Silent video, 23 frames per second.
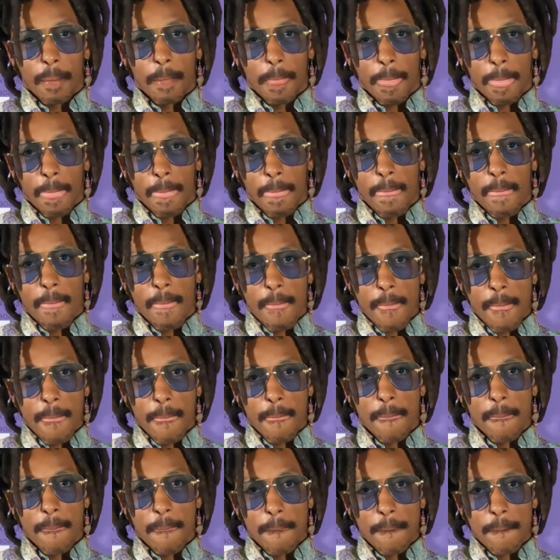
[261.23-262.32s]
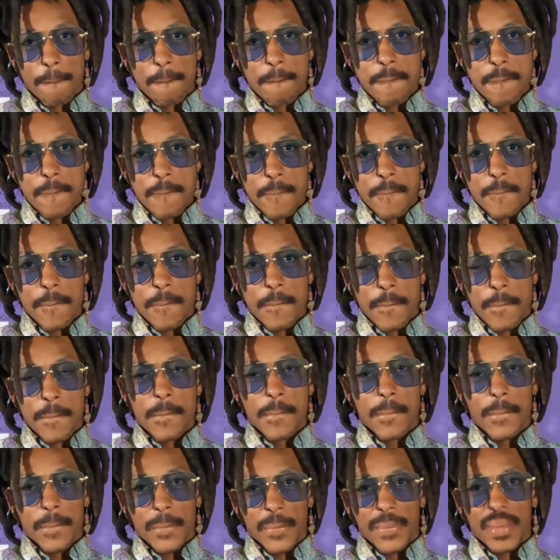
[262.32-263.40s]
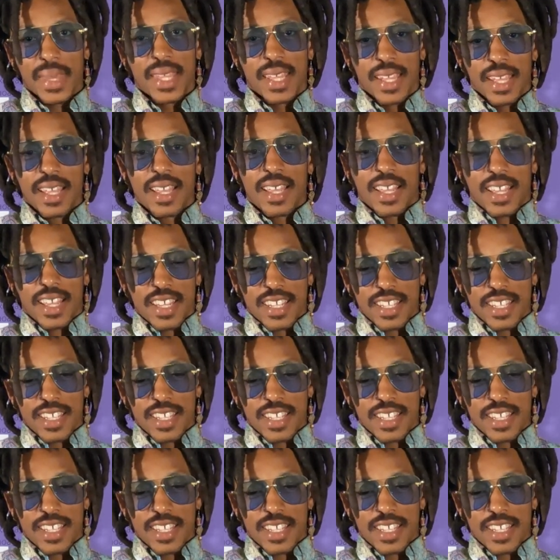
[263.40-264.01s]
like wild stories? Because I know you've been traveling a little bit.